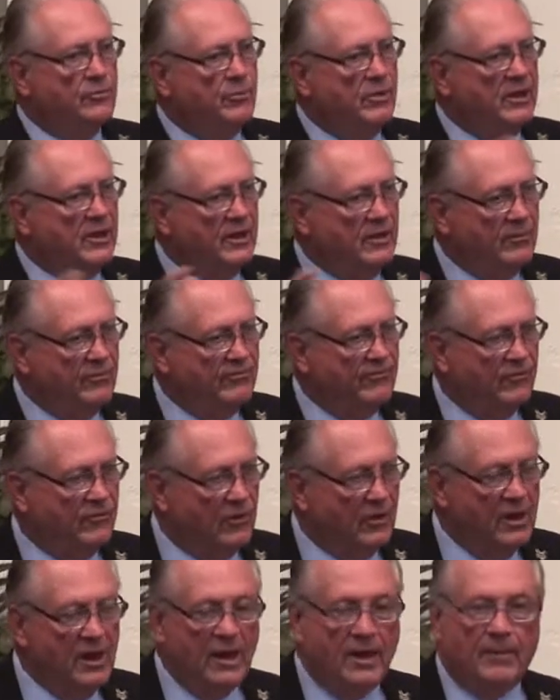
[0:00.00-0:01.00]
be
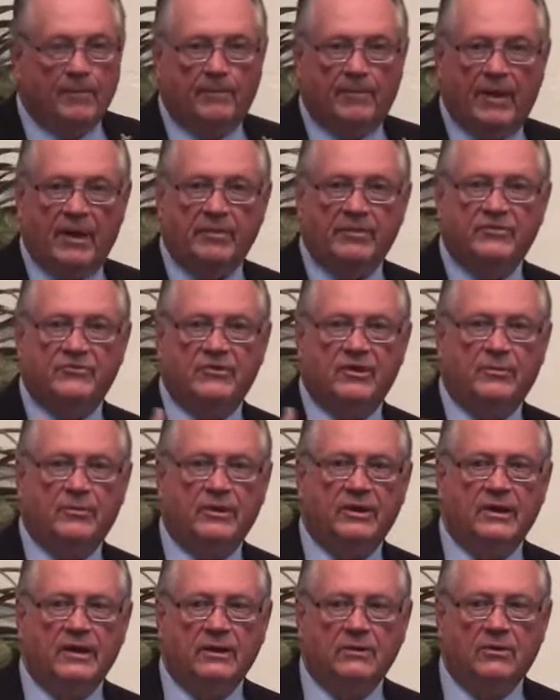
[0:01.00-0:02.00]
helpful. Maybe
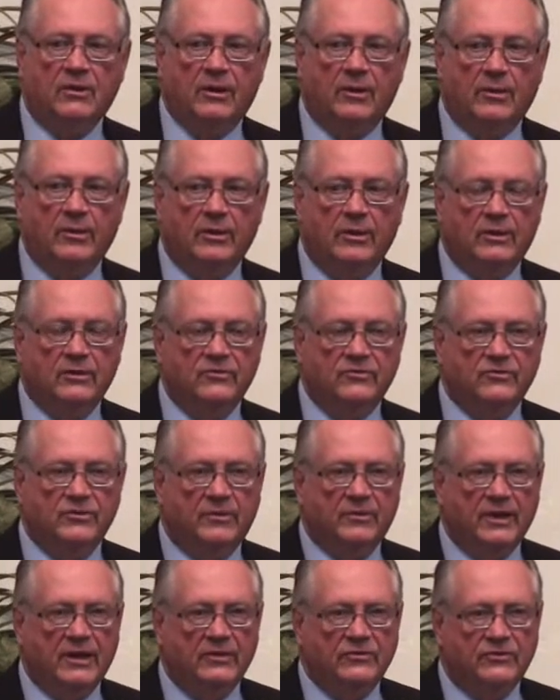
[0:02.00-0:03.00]
somebody will come along
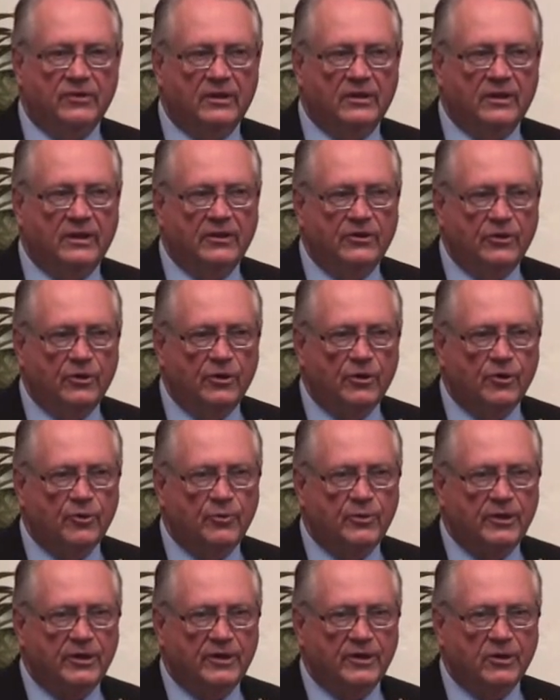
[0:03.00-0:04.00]
someday and say, can you
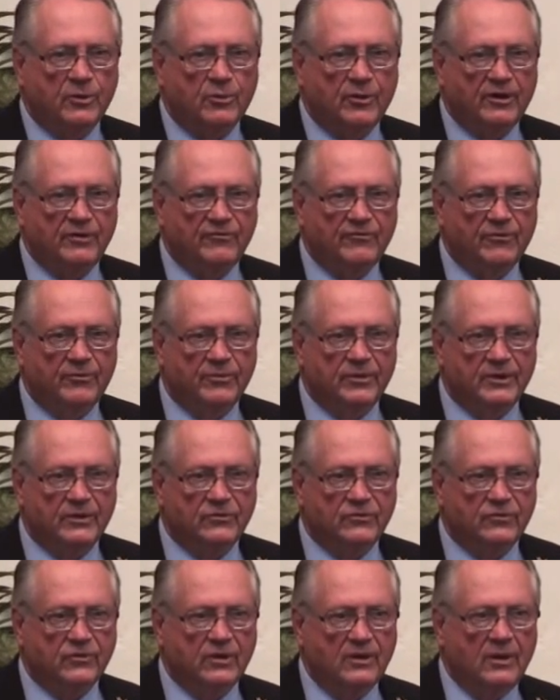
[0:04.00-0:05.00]
help me get away from
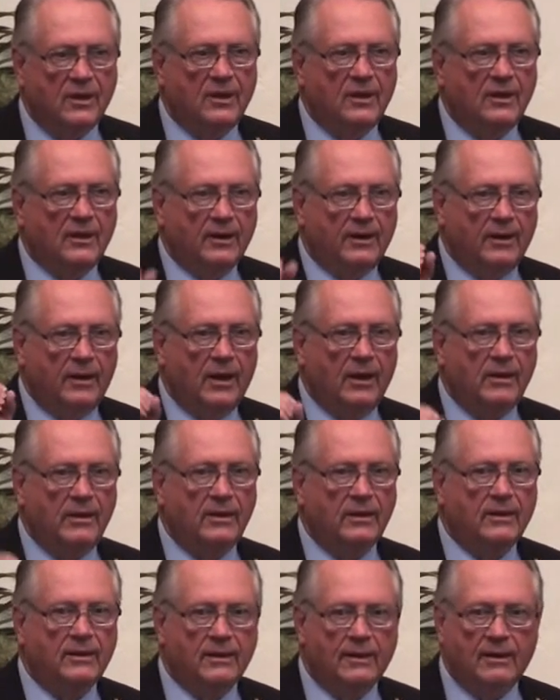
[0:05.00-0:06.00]
this? Now
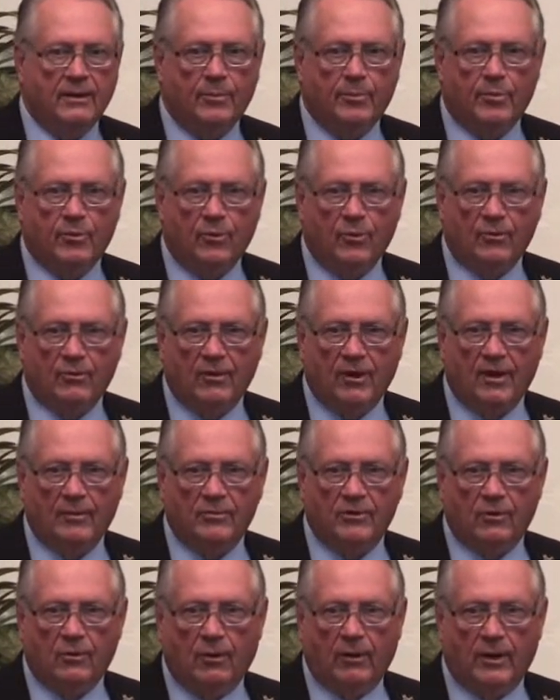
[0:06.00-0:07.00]
you got a
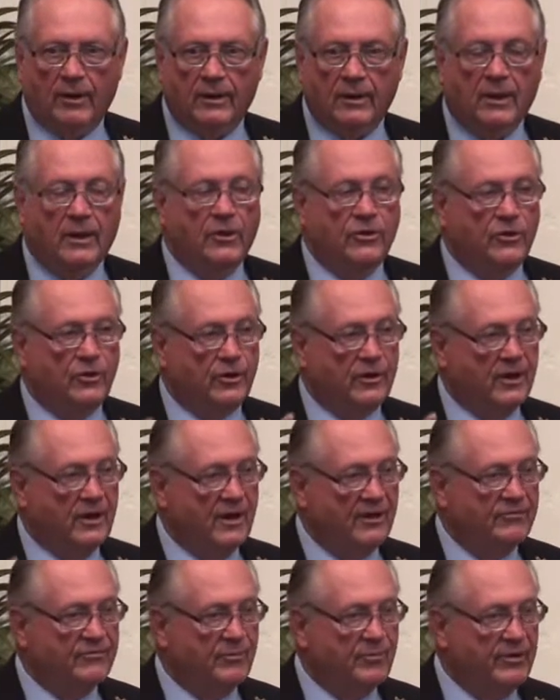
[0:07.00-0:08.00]
program going. You're going to
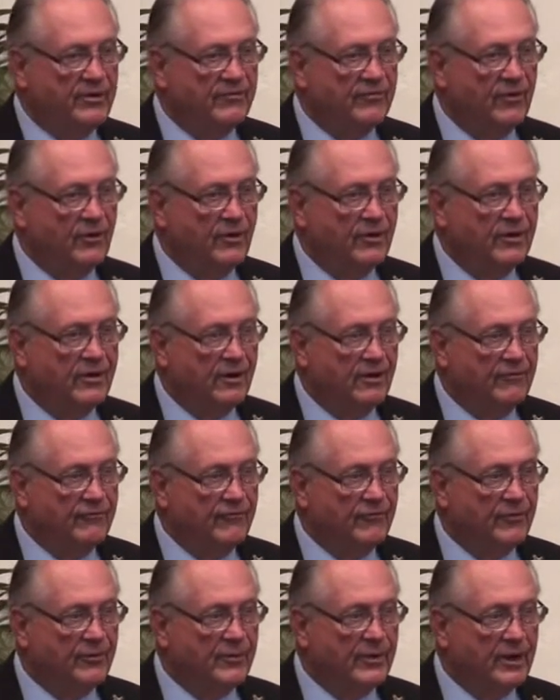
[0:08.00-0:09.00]
have to be very
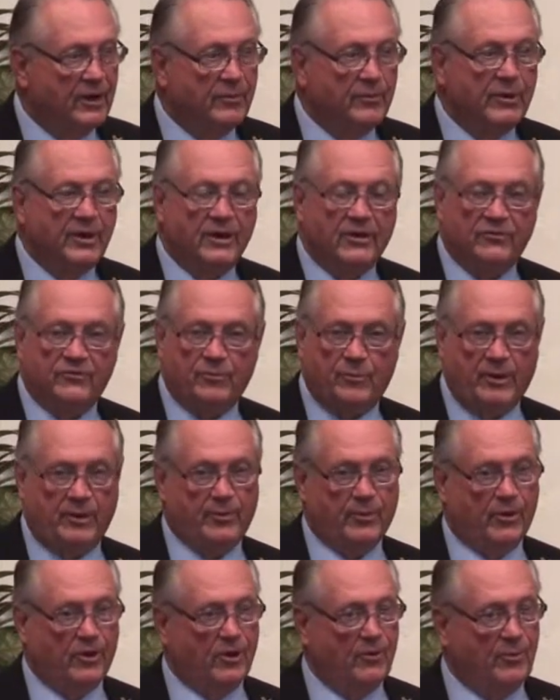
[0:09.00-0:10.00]
careful about it because
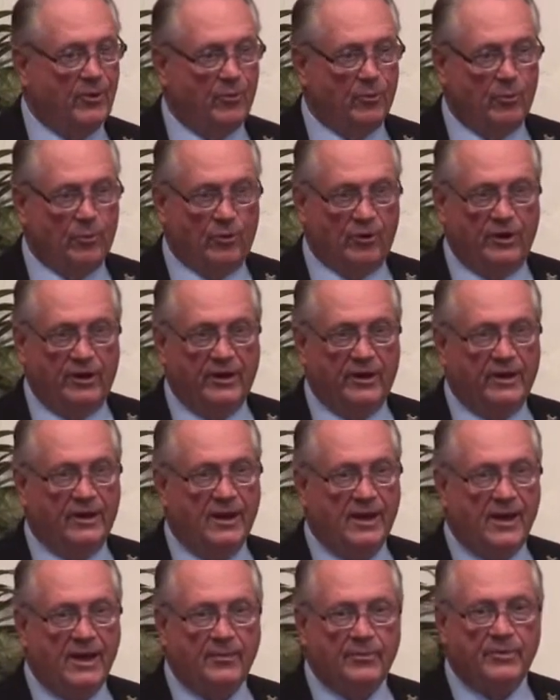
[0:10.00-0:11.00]
people are going to be really
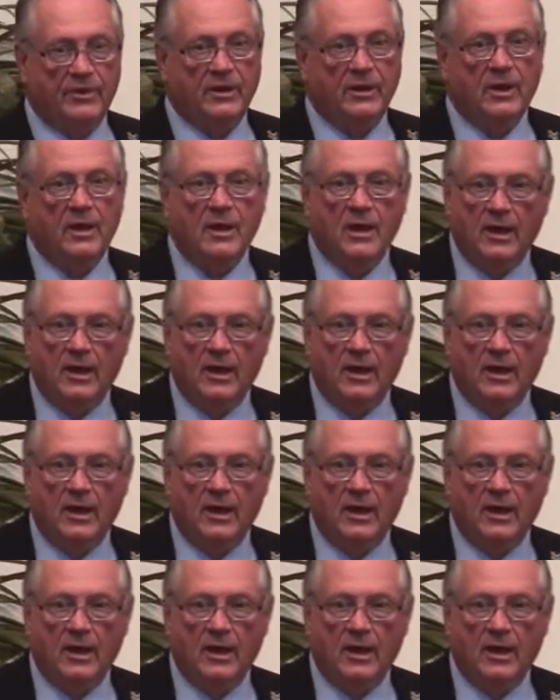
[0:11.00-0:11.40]
unhappy